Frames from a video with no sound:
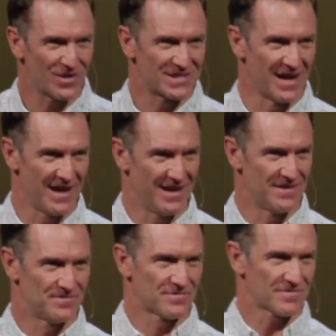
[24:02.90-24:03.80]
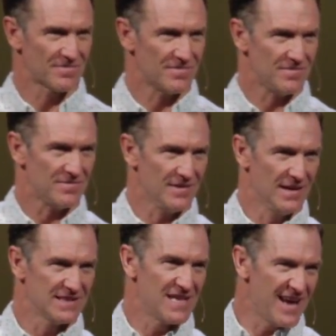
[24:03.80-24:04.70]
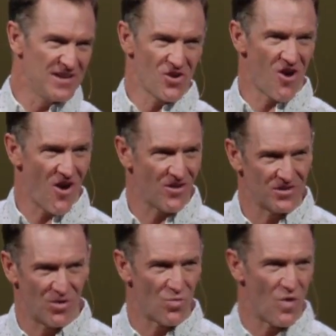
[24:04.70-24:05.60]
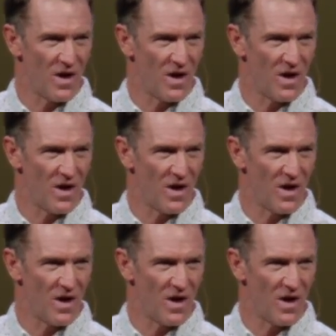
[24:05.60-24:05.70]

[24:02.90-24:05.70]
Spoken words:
course not. It's not in your heart. You don't